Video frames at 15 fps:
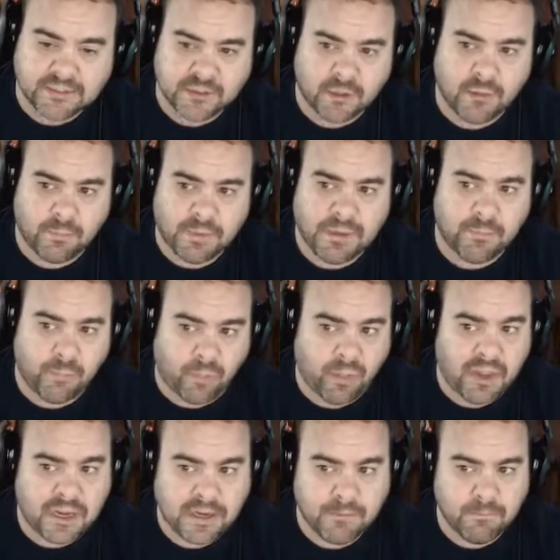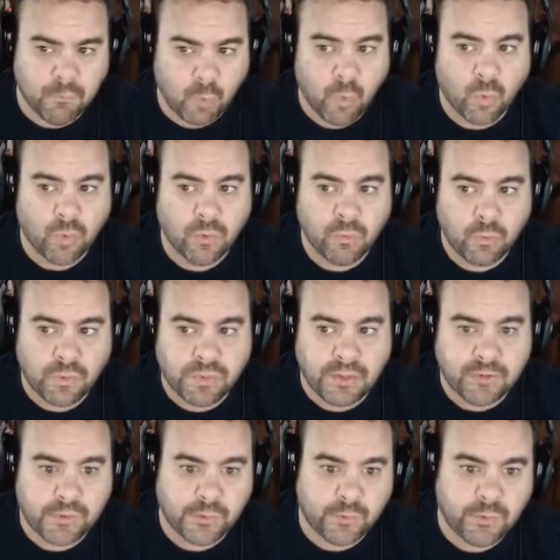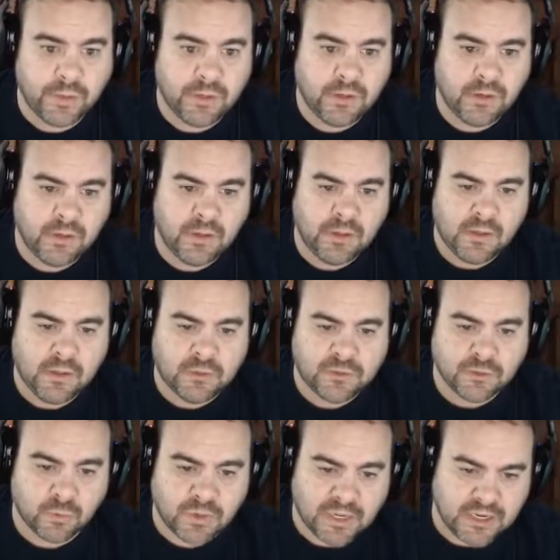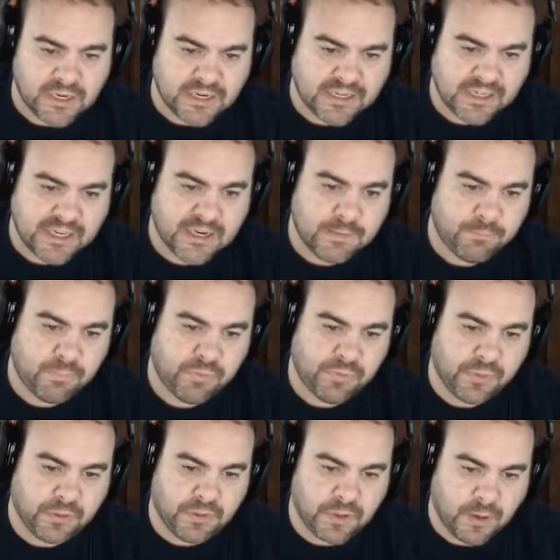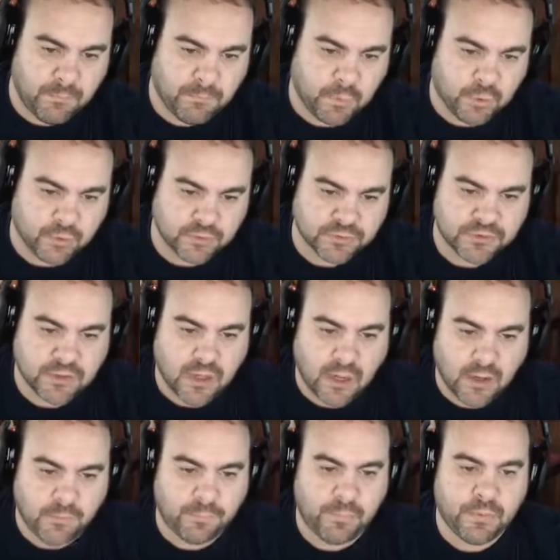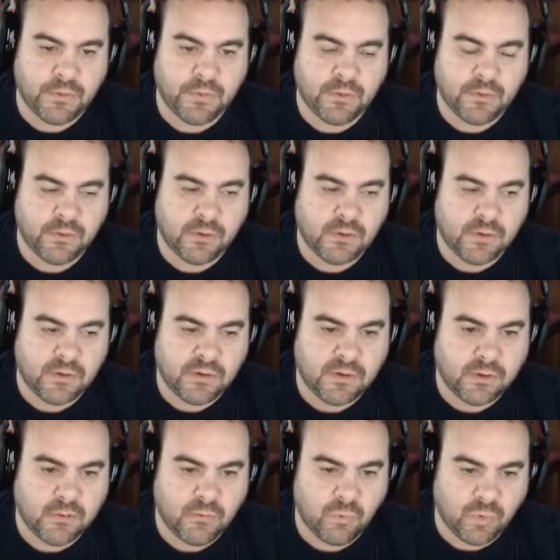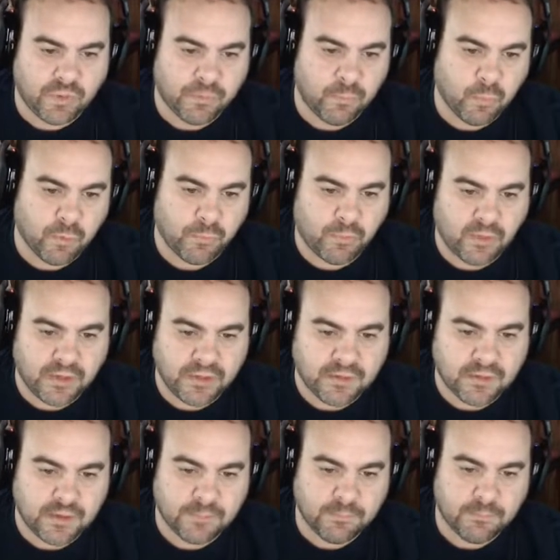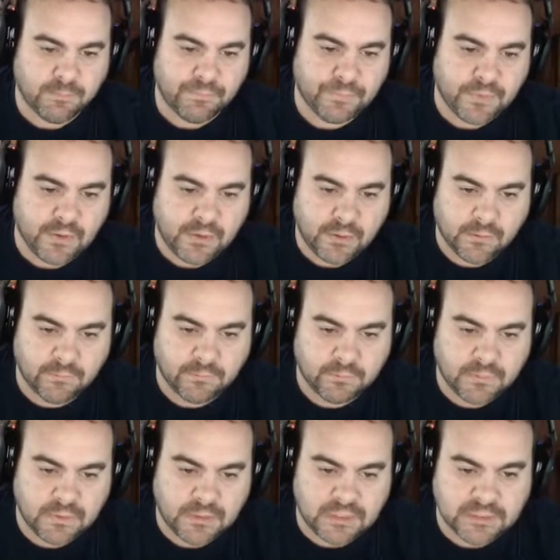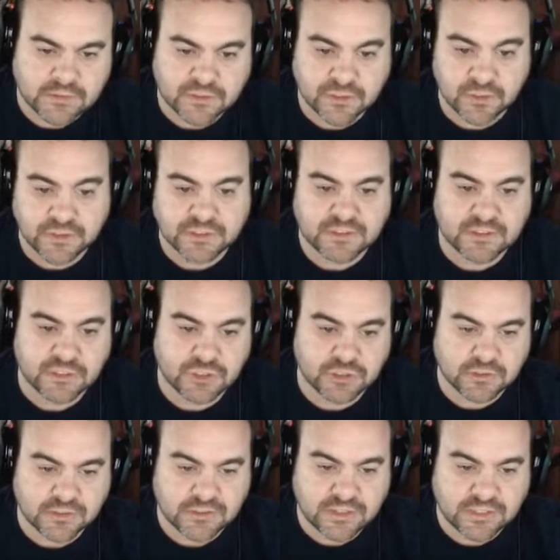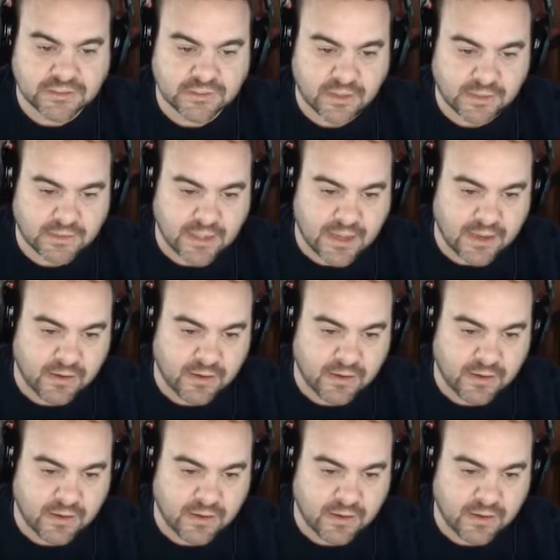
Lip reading: to be playing more with Illinois. So can he keep the numbers up with more playing time? Needs good decisions, things like that.